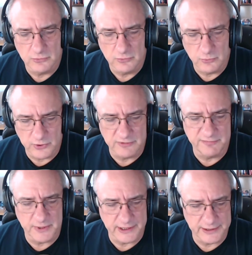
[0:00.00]
one of
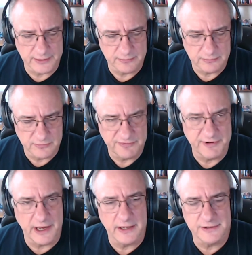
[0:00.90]
my
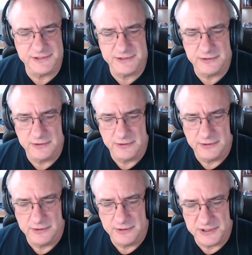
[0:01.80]
fans
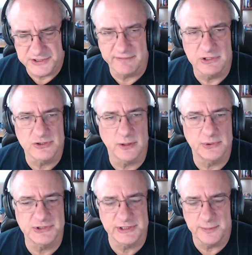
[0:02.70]
is having trouble
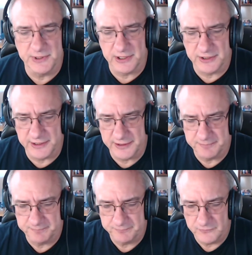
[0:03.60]
sleeping at night.
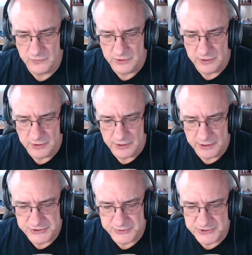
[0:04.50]

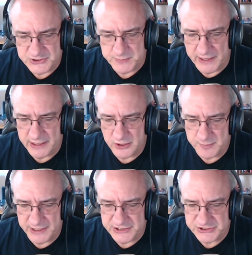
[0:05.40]
And so, inspired
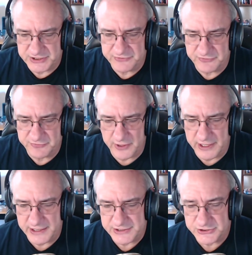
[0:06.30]
by Stephen
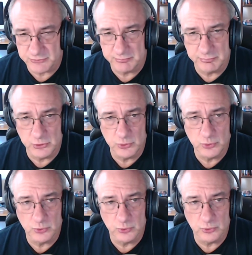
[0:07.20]
Fry's
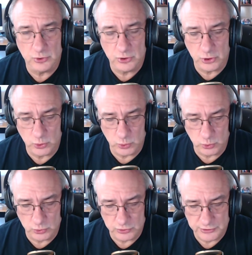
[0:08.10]
Blue
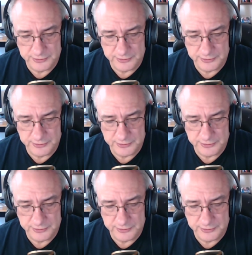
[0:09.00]
Gold,